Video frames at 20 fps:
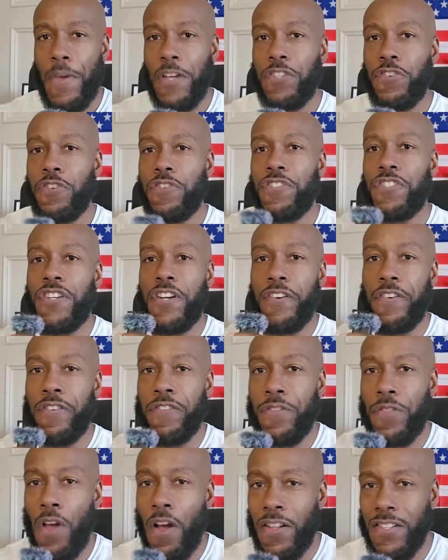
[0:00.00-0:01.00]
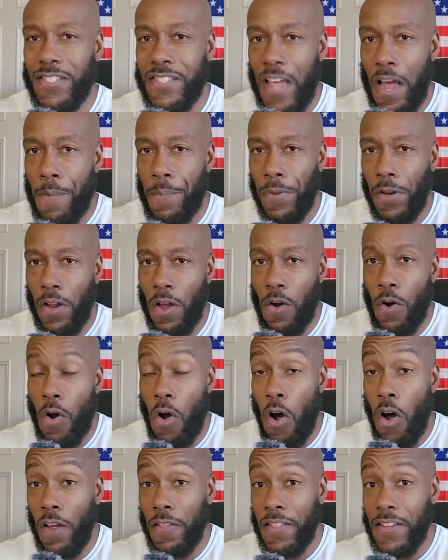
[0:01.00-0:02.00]
Make sure you share your thoughts down below
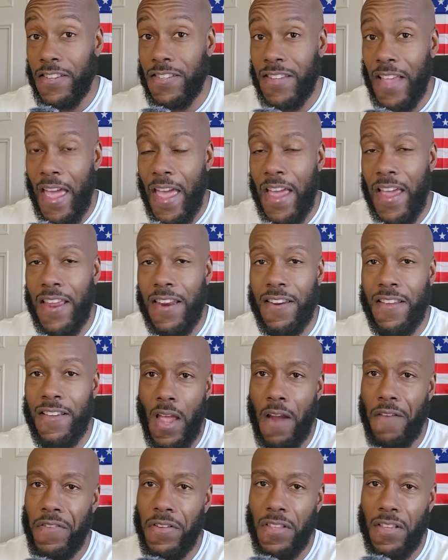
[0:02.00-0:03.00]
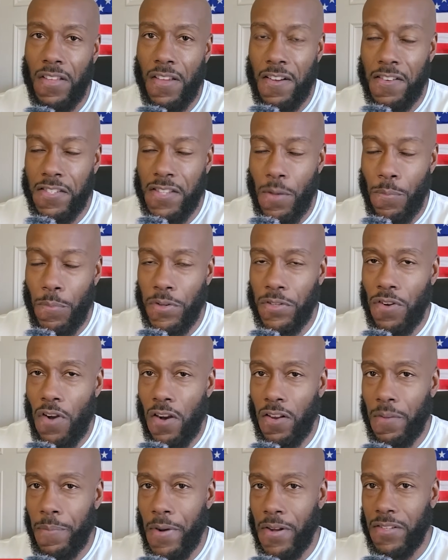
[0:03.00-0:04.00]
on this and everything else that we
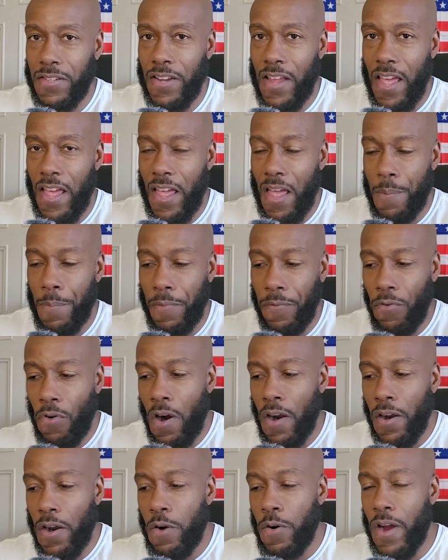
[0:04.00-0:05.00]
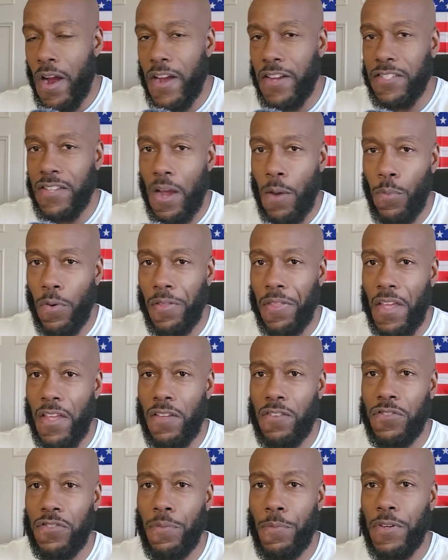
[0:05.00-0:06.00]
talked about today. And before I go, guys, I want to thank
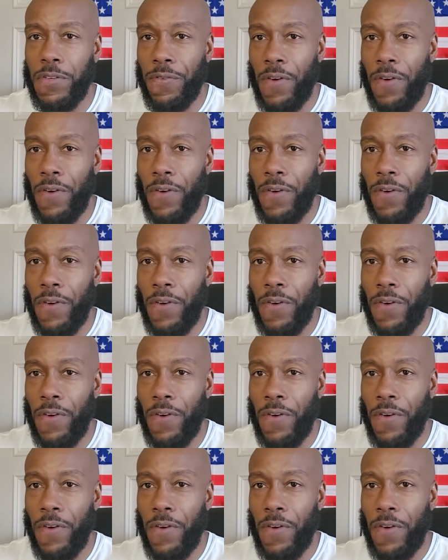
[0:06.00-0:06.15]
you so much